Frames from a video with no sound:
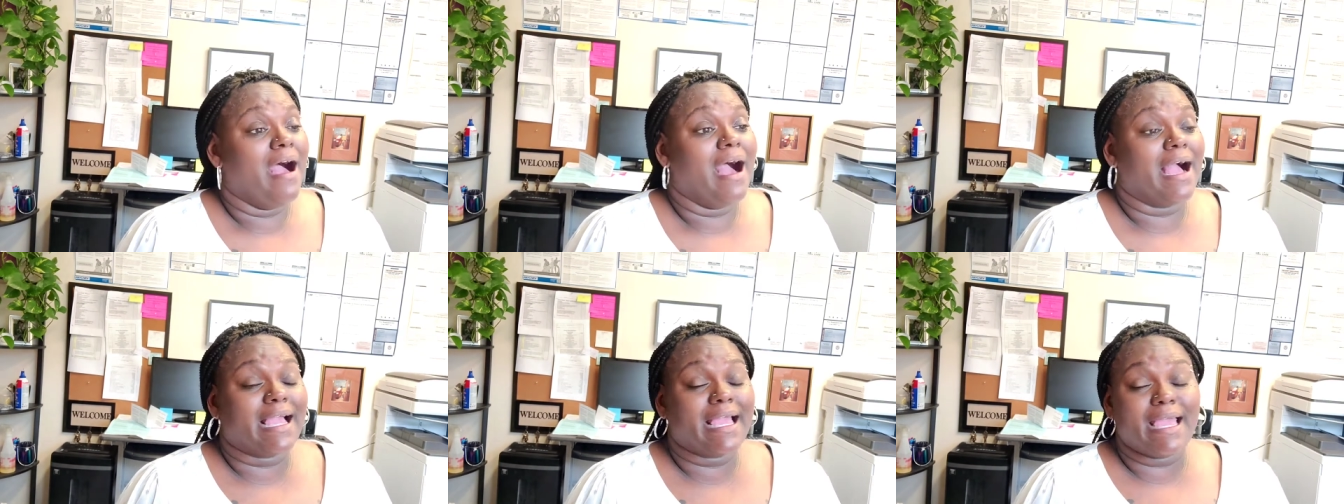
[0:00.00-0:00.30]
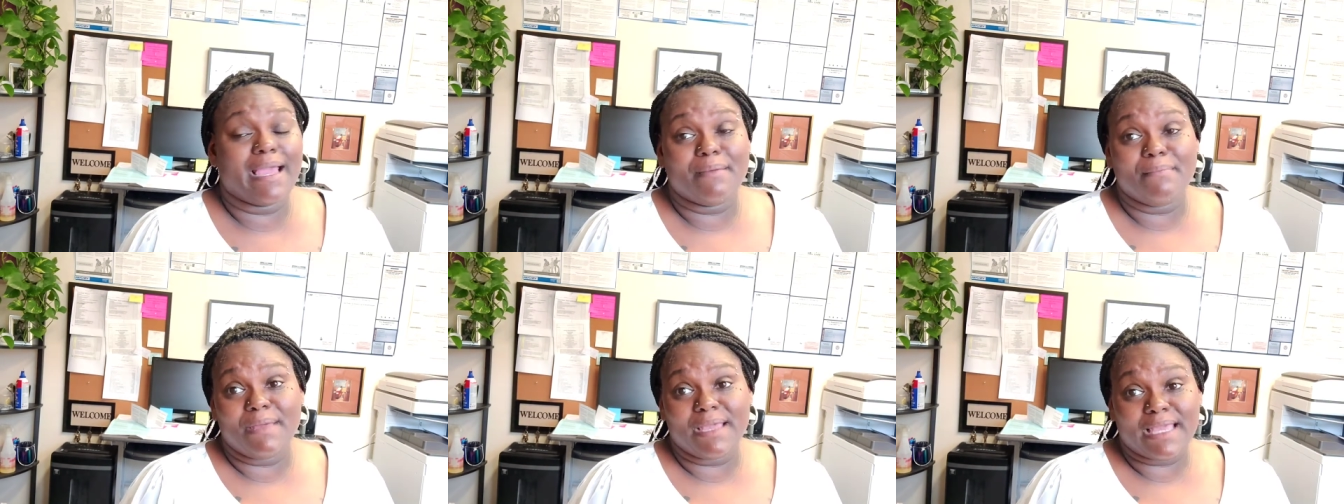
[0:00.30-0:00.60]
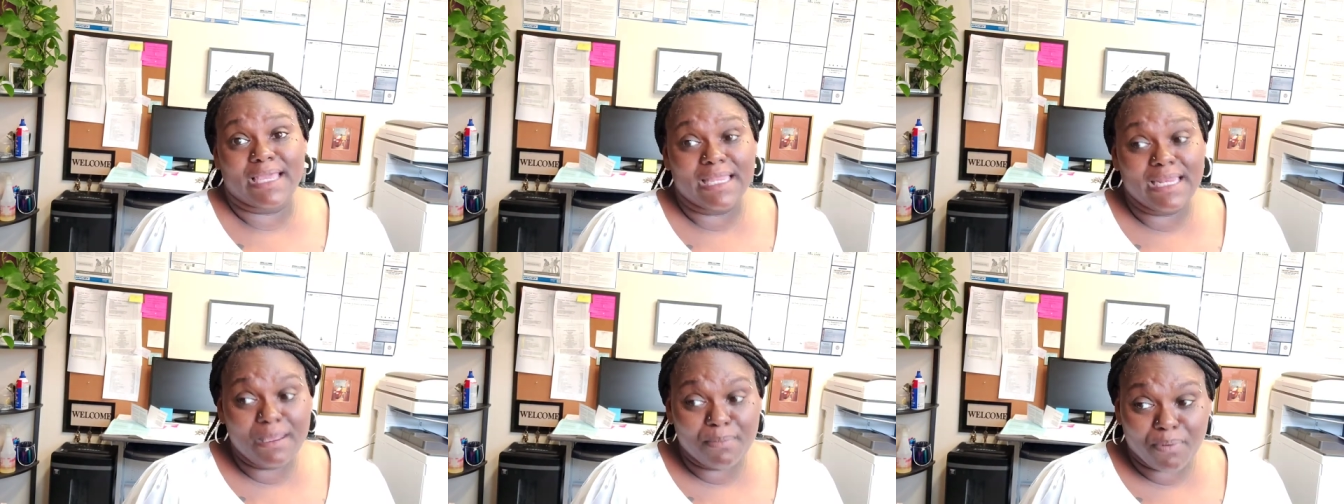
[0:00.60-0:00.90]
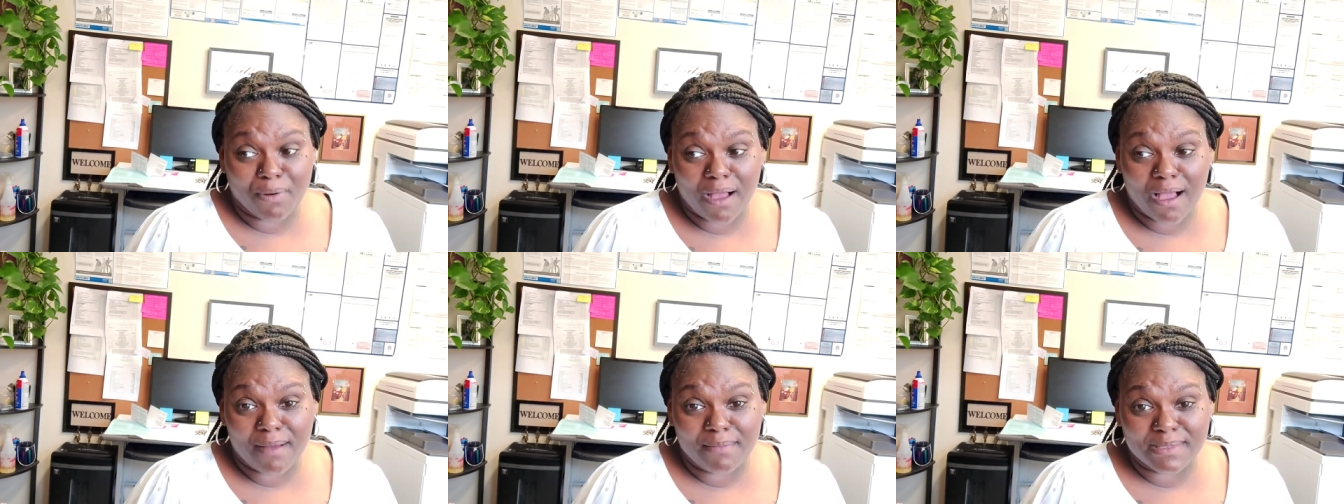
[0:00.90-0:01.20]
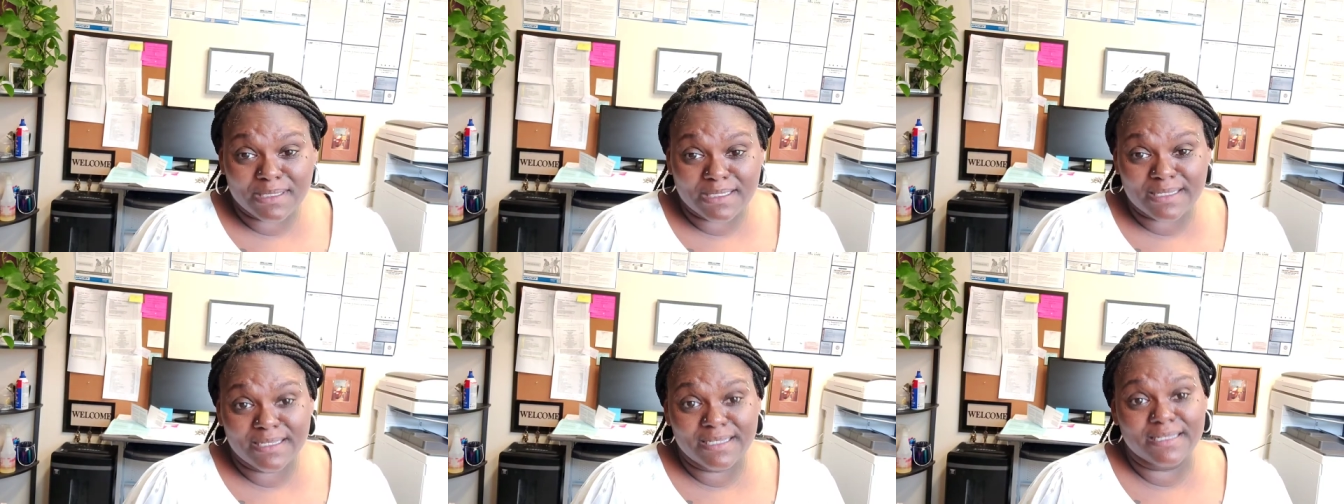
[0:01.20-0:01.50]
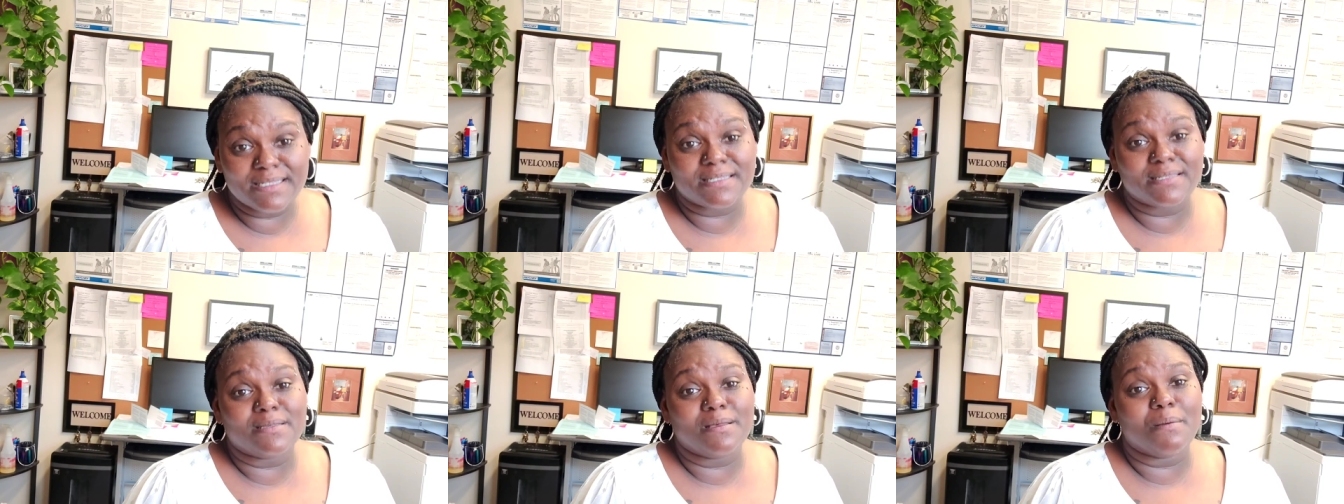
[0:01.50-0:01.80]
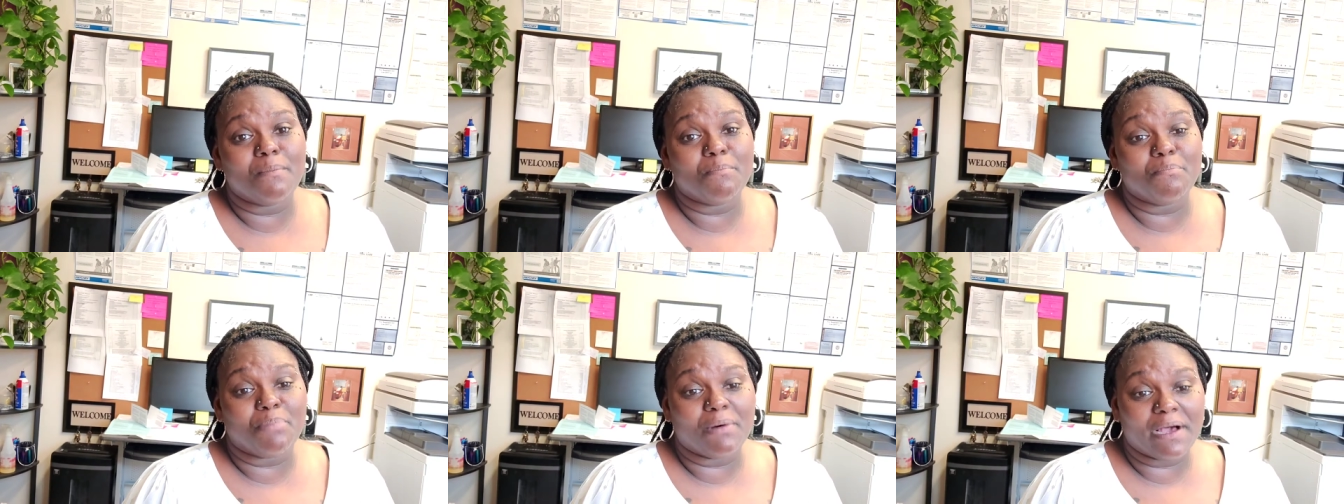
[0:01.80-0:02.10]
I can't make any promises,
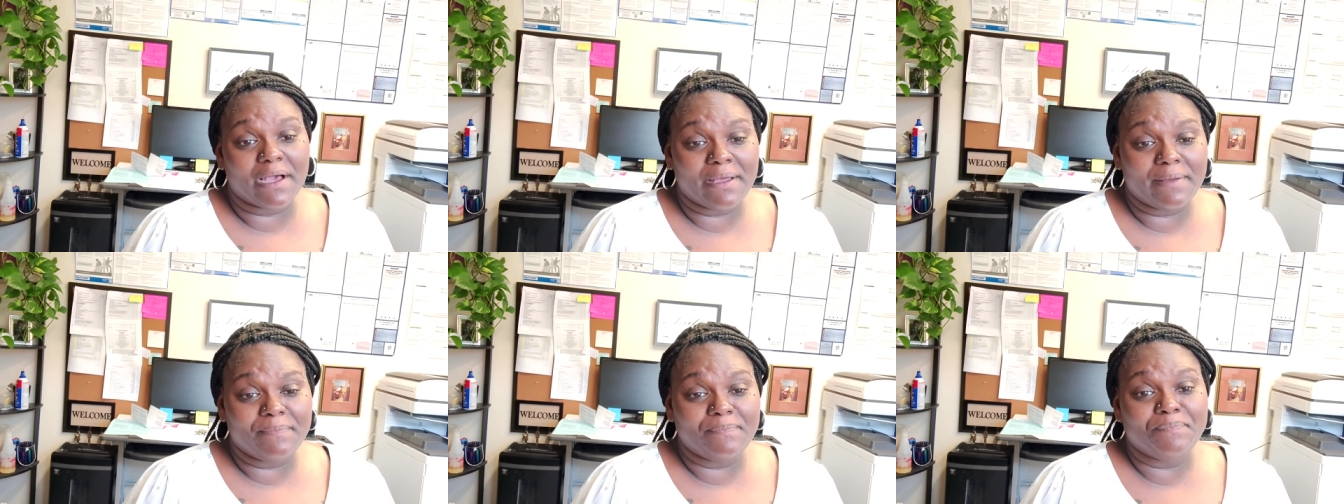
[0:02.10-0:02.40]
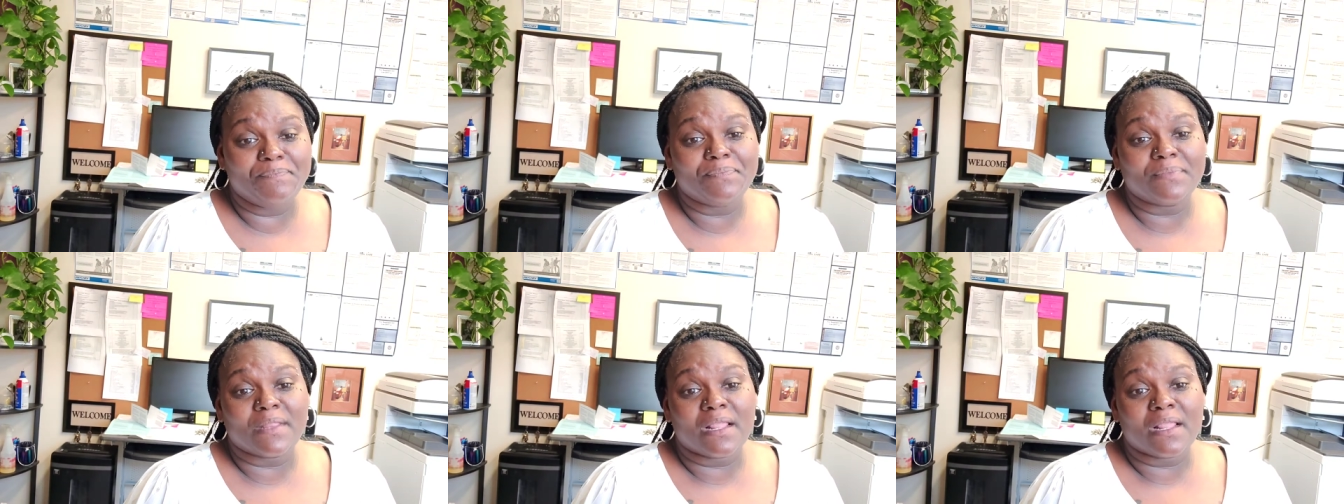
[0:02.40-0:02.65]
but